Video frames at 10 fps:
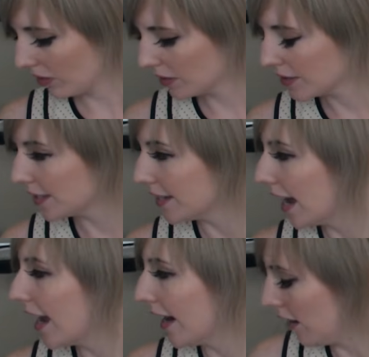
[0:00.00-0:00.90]

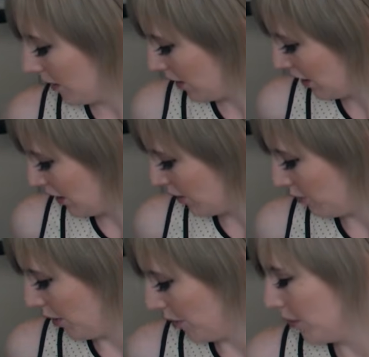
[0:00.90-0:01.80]
today
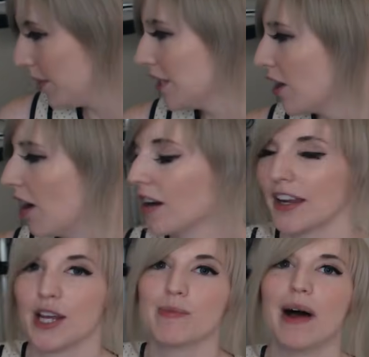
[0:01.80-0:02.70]
we will be
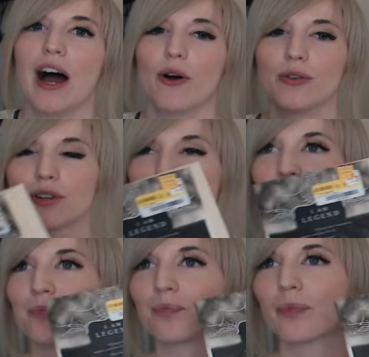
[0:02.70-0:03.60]
talking about
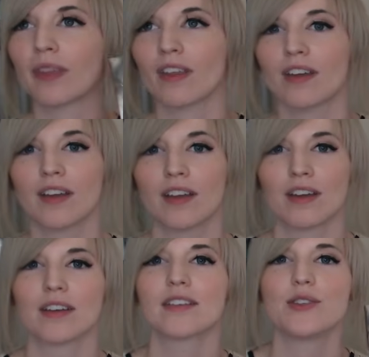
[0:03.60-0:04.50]

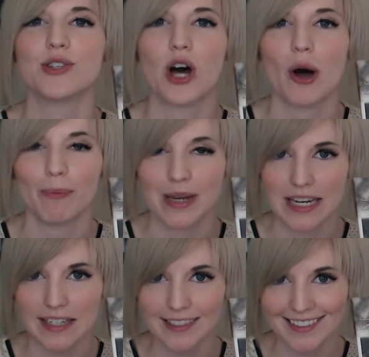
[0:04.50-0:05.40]

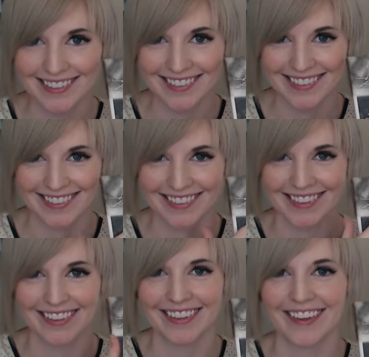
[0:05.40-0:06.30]
zombies.
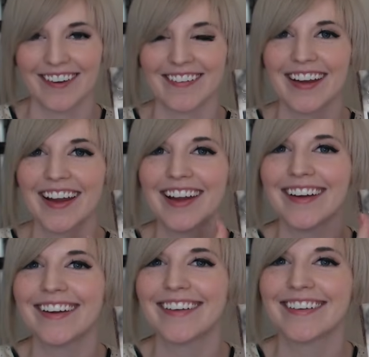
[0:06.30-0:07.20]
Okay?
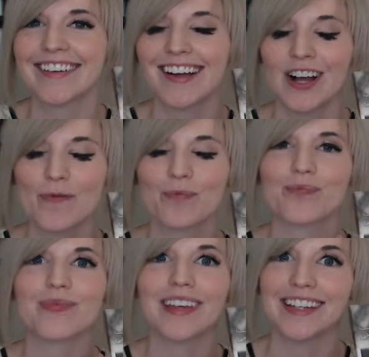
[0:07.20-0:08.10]

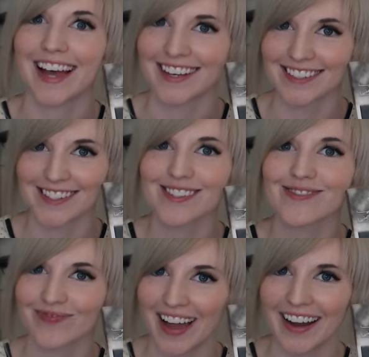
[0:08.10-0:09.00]
Yes,
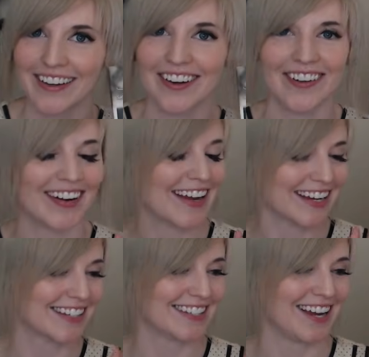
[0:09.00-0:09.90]
I know
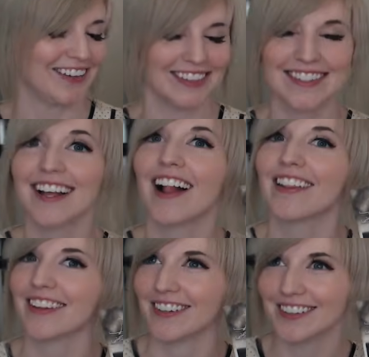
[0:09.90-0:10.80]
it sounds a
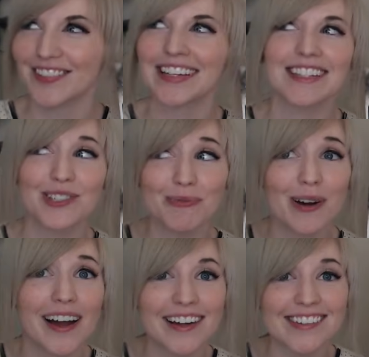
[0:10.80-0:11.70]
little bit
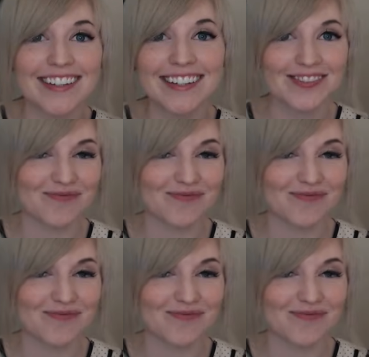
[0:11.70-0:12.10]
surprising.